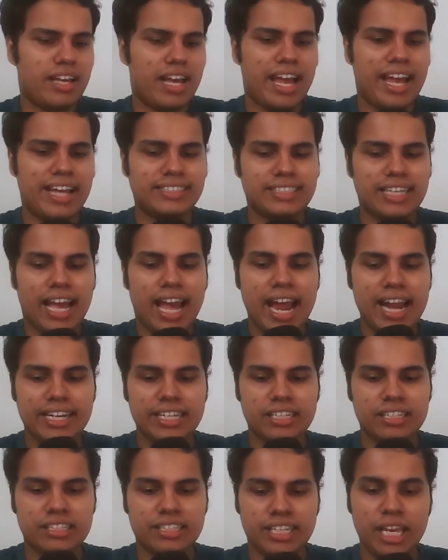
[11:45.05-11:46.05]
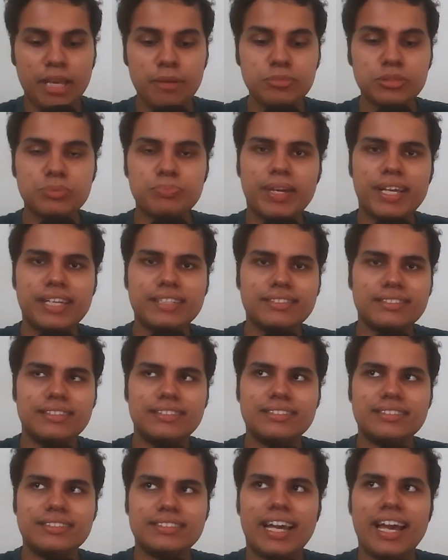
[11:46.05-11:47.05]
And adding
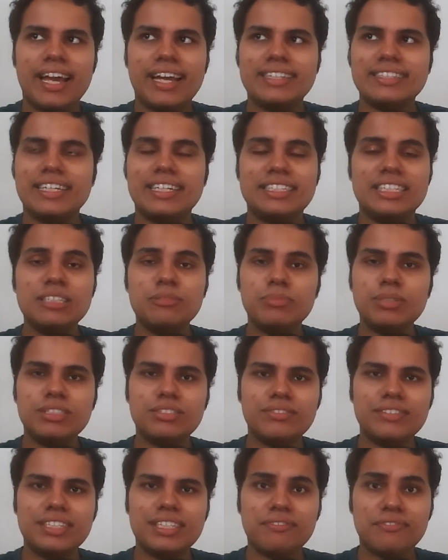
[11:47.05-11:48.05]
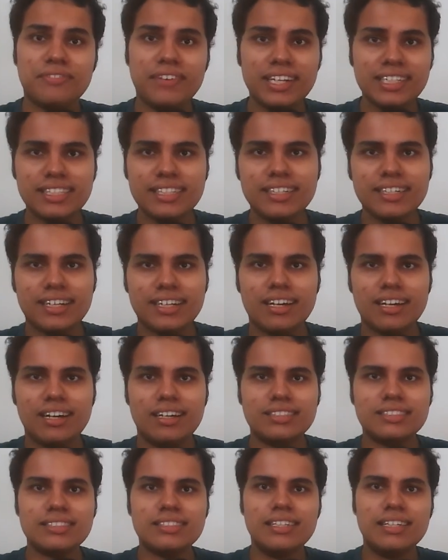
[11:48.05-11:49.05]
namespaces and an in-between effector
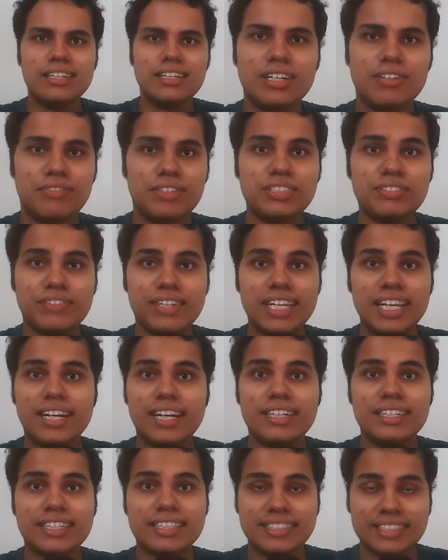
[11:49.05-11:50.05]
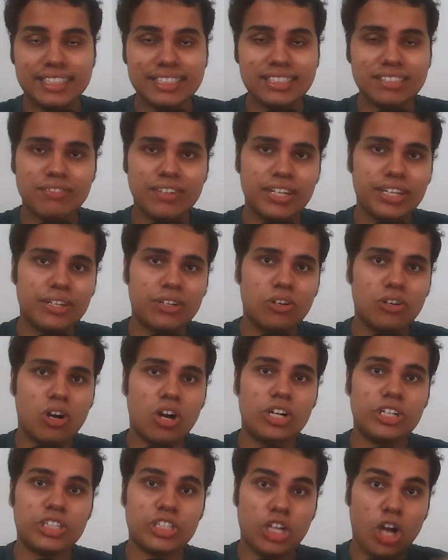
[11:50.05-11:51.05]
class, which we learned in this video
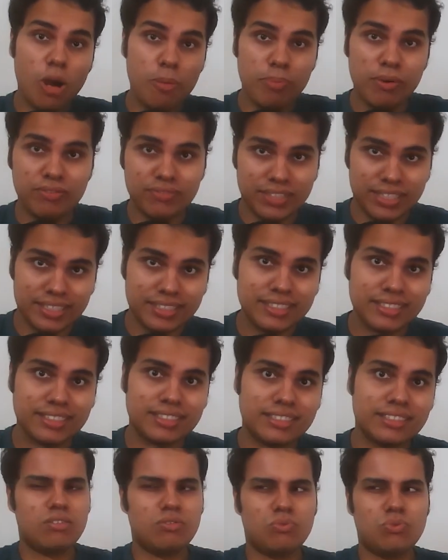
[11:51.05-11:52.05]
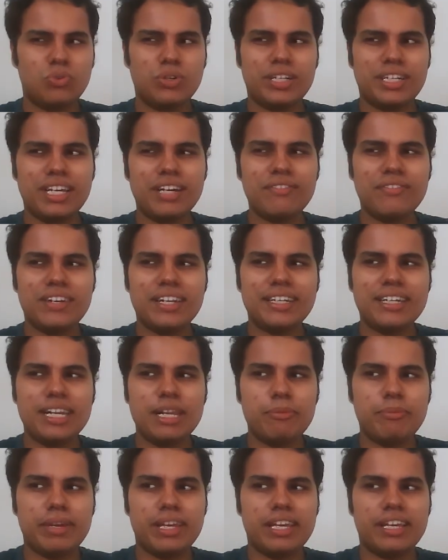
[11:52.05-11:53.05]
on top of this, would
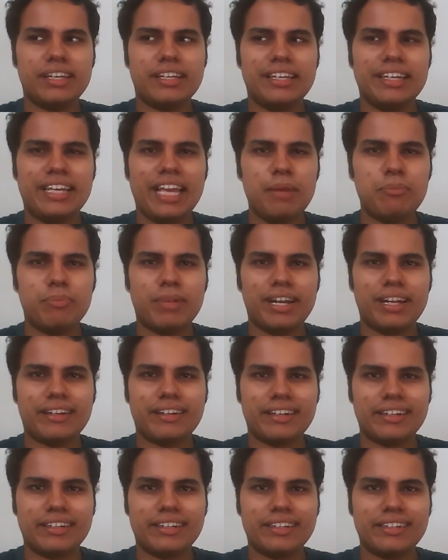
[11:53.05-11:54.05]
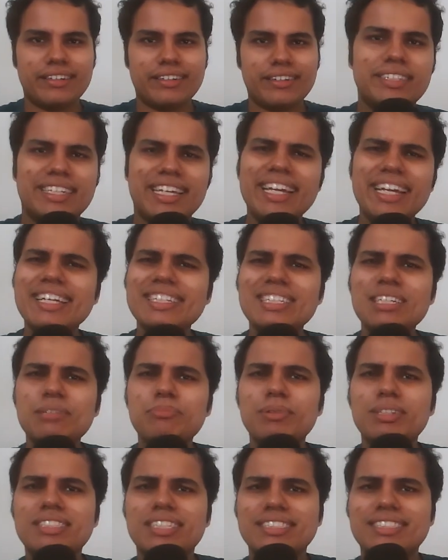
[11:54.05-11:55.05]
definitely be game breaking. Take it
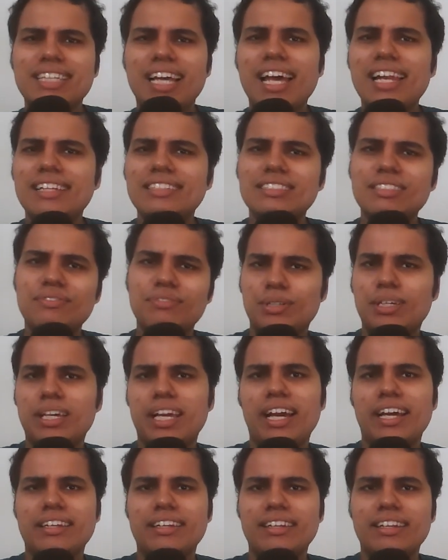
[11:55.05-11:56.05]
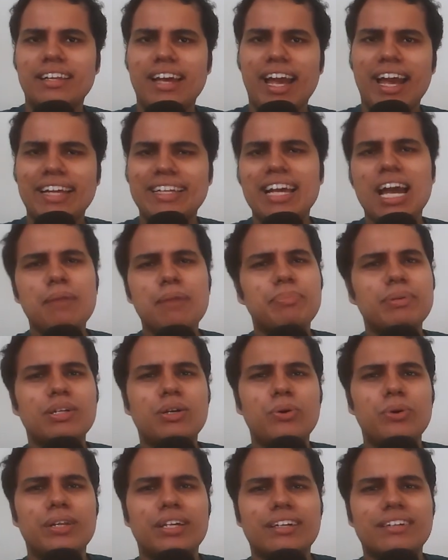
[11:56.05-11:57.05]
up as a challenge if you can, and happy
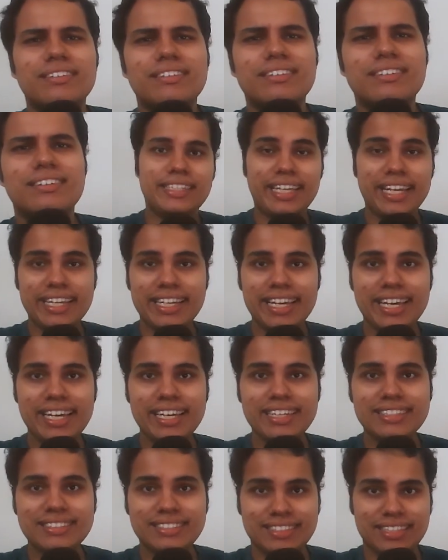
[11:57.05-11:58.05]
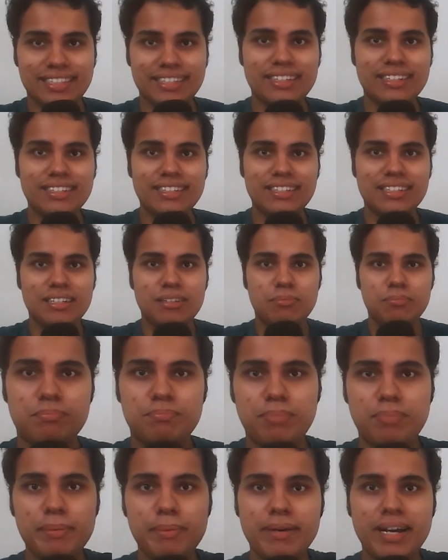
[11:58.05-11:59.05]
coding. Take care, see ya,
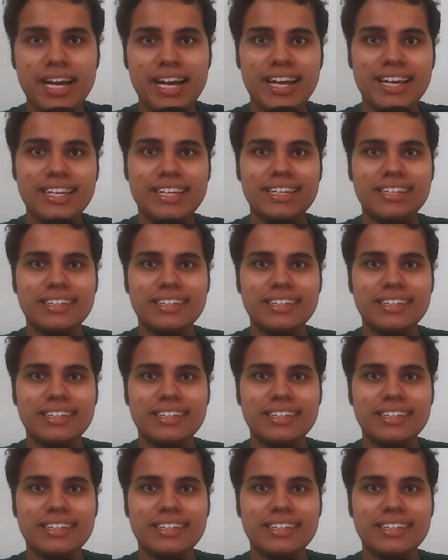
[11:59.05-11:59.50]
bye bye.